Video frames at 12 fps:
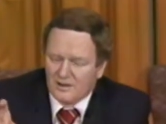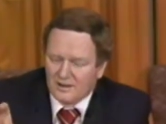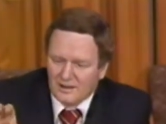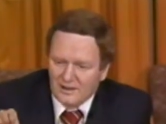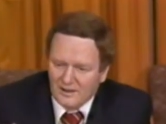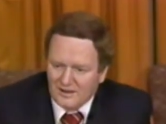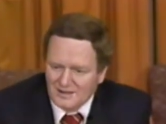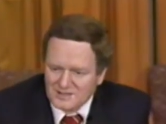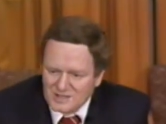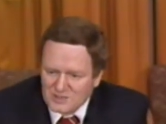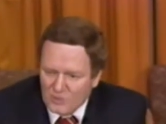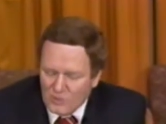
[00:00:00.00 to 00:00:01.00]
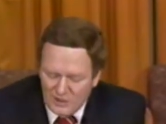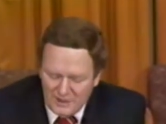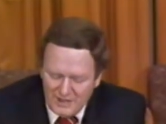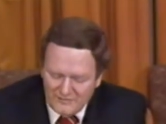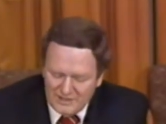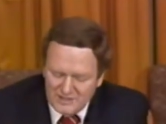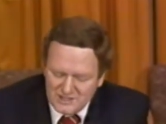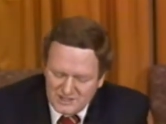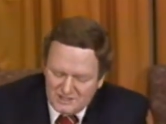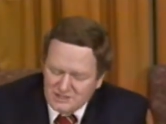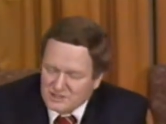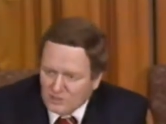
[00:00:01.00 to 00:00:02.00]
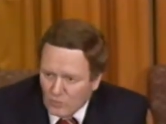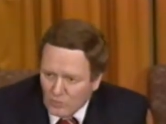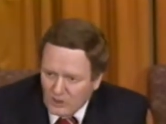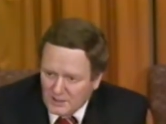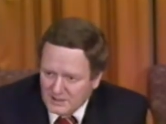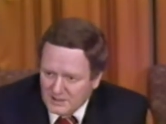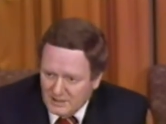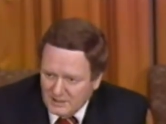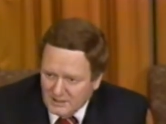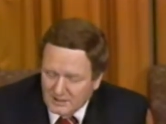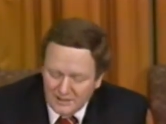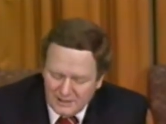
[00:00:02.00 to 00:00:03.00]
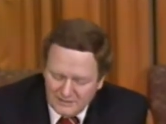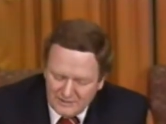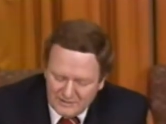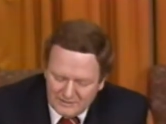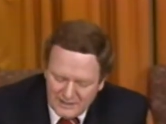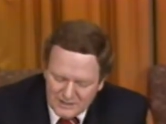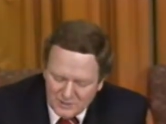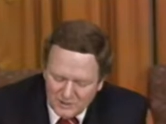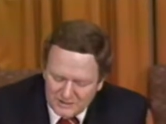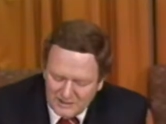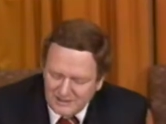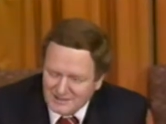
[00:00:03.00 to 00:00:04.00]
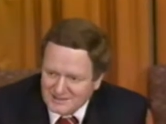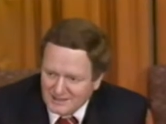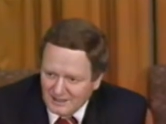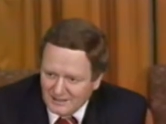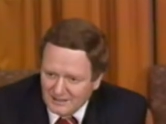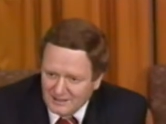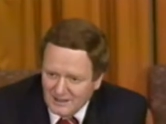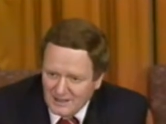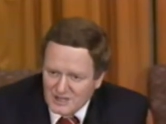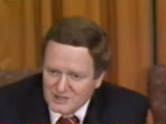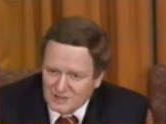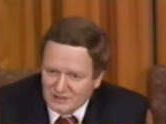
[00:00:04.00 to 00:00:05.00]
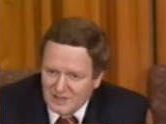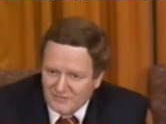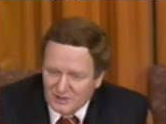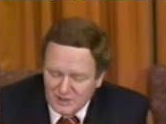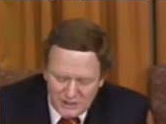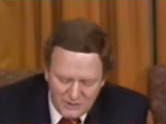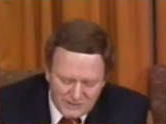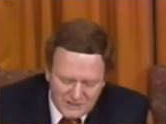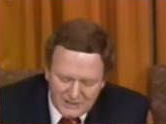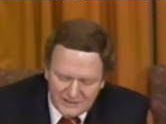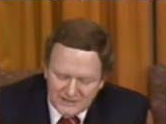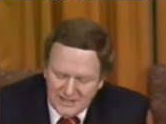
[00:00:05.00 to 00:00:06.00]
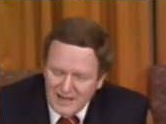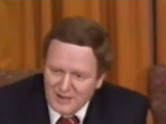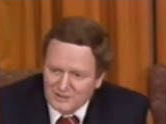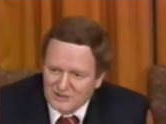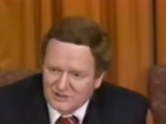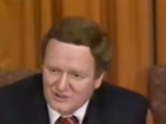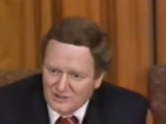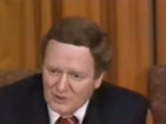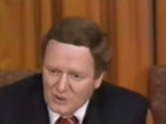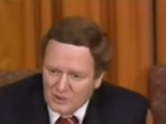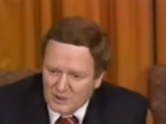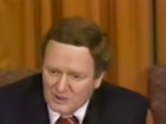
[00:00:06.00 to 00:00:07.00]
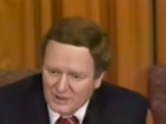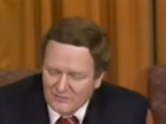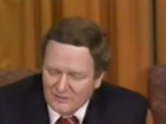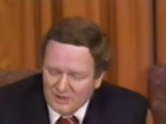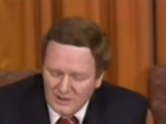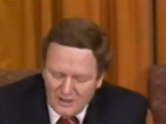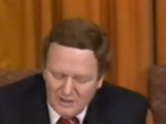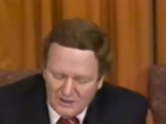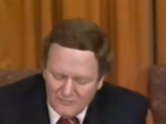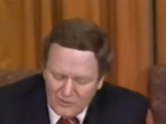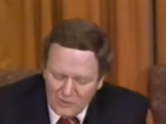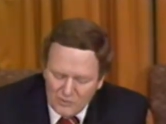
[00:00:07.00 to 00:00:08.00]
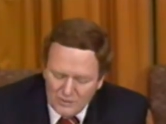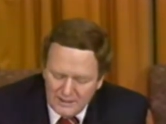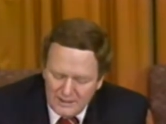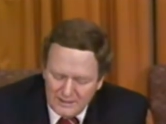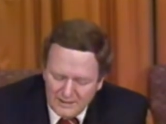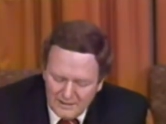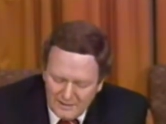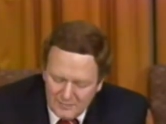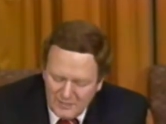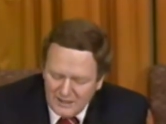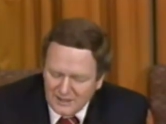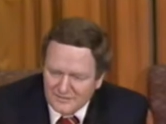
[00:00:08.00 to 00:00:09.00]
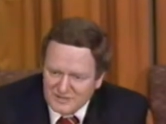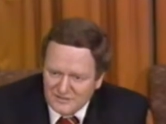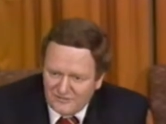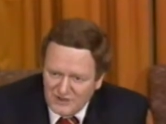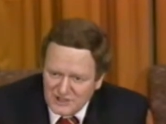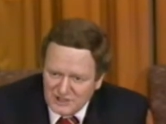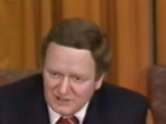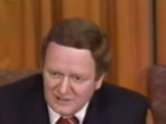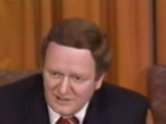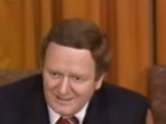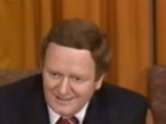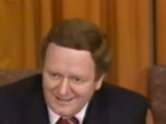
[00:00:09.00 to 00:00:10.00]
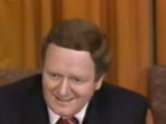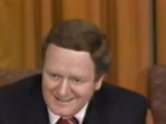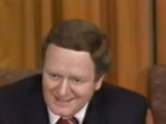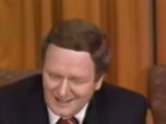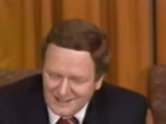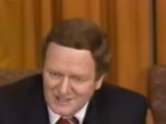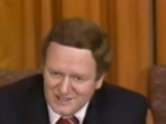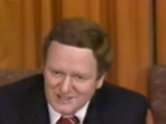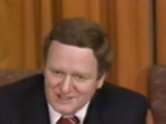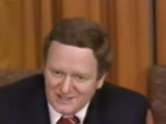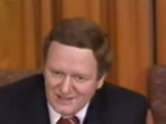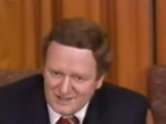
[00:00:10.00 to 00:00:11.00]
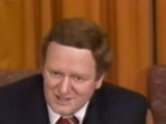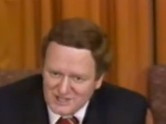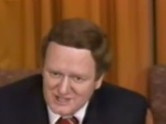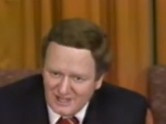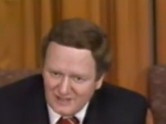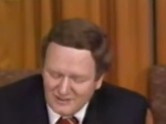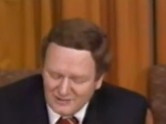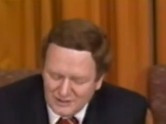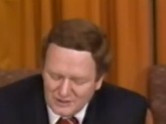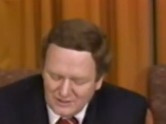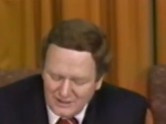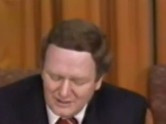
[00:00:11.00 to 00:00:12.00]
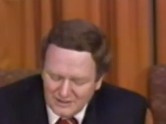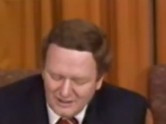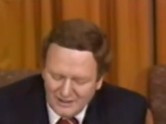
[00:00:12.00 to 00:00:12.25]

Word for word: uh, unsworn evidence into one here, and I think that's what they intended. So they've reduced it down to the lower level of only being of sufficient intelligence and understanding the duty to